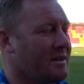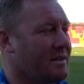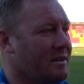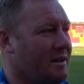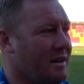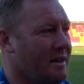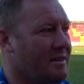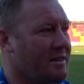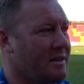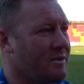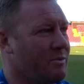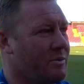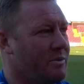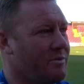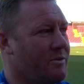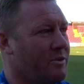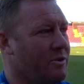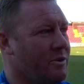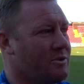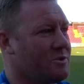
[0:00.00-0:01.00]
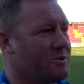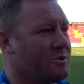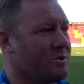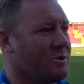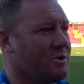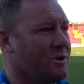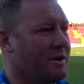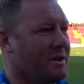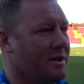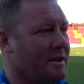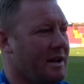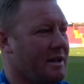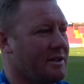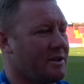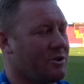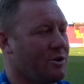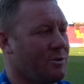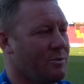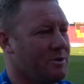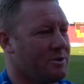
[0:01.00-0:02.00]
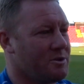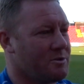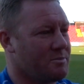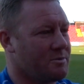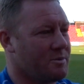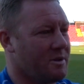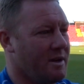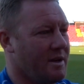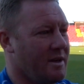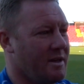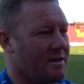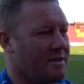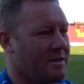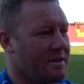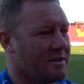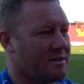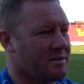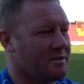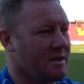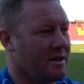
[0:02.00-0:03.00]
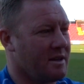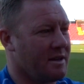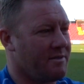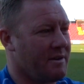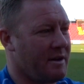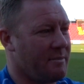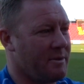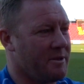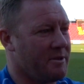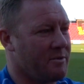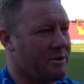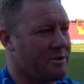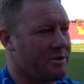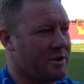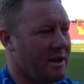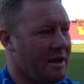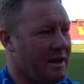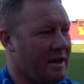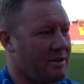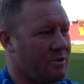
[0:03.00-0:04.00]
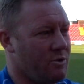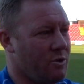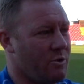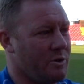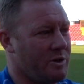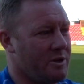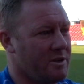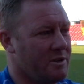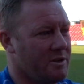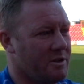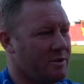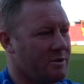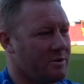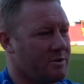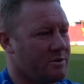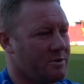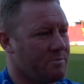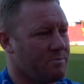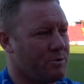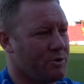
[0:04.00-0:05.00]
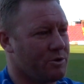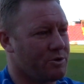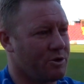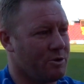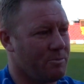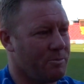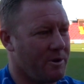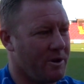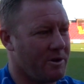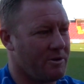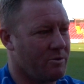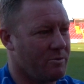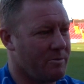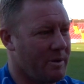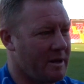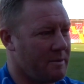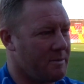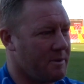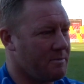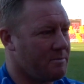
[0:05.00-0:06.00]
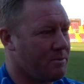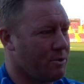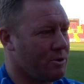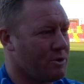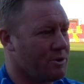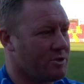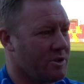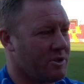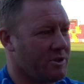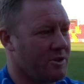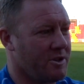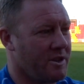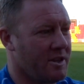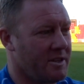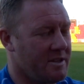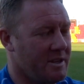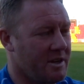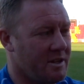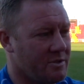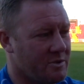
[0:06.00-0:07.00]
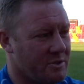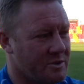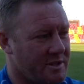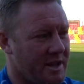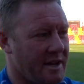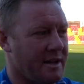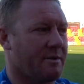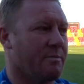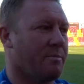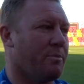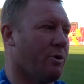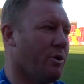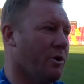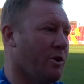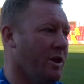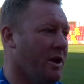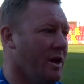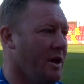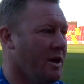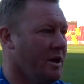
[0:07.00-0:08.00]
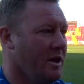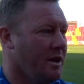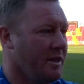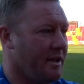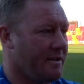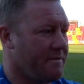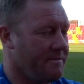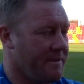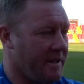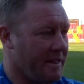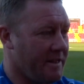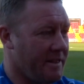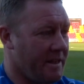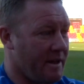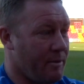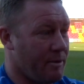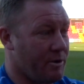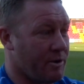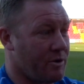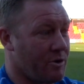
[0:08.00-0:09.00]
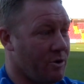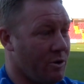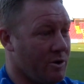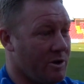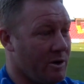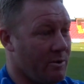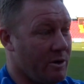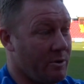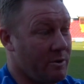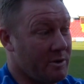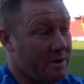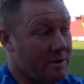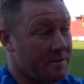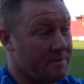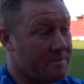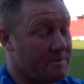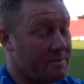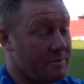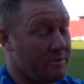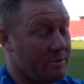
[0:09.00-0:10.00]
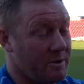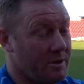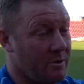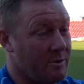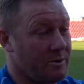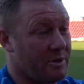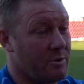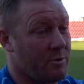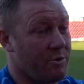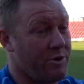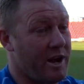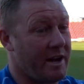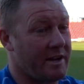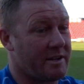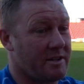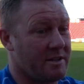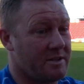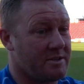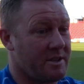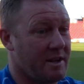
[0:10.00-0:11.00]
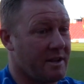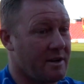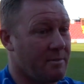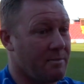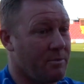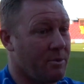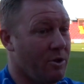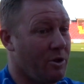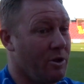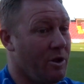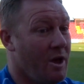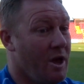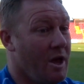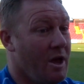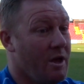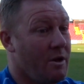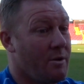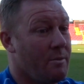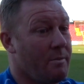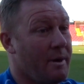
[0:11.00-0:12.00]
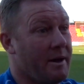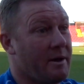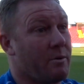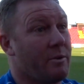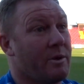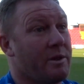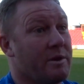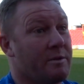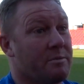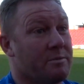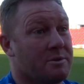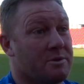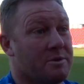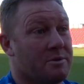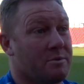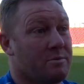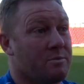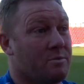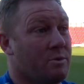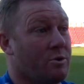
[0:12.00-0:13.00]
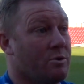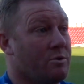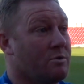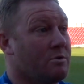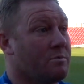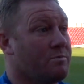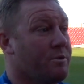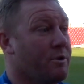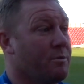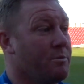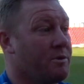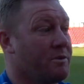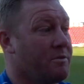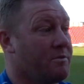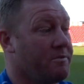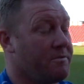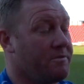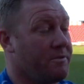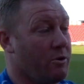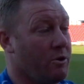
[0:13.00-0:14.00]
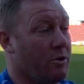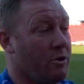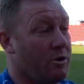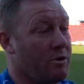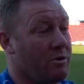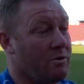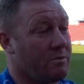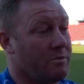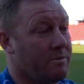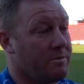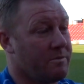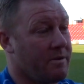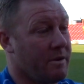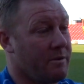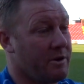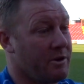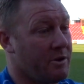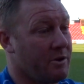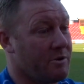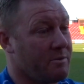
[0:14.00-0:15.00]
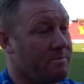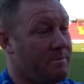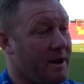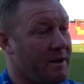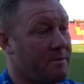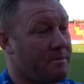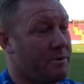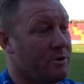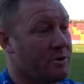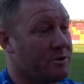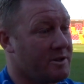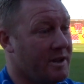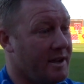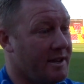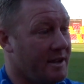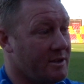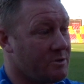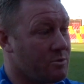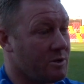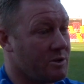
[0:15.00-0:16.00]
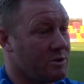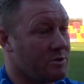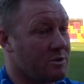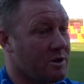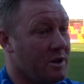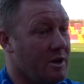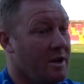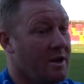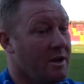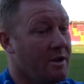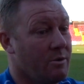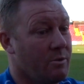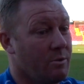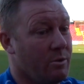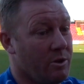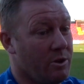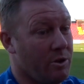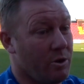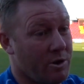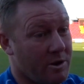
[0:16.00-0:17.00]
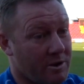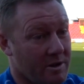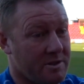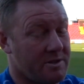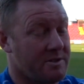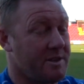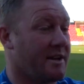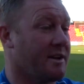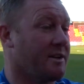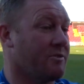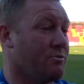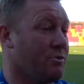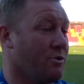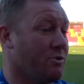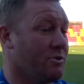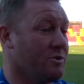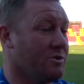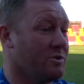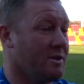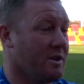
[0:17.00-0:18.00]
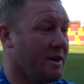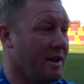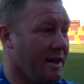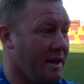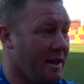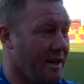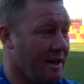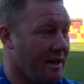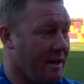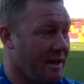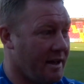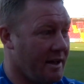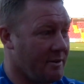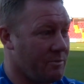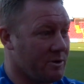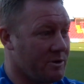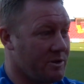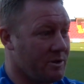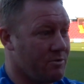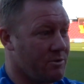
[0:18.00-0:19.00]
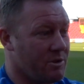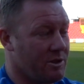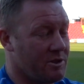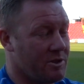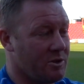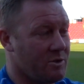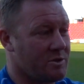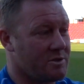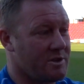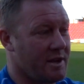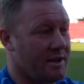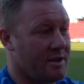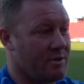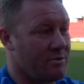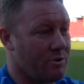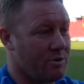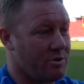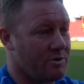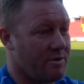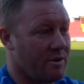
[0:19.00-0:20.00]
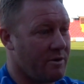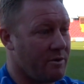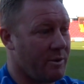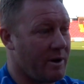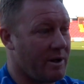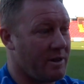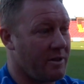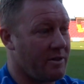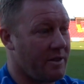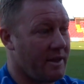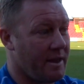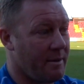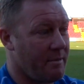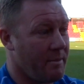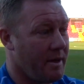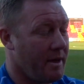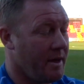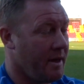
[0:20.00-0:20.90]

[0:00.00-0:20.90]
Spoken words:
I think we've also had a couple of things that have happened which I know we need to brush up on, and we might have been punished on another day. There's a second ball that fell to them on a corner where we didn't react to the second ball. Mike Williamson won probably 4 very good back post headers, which were looking at second runs, and we didn't really do the second runs very well on them.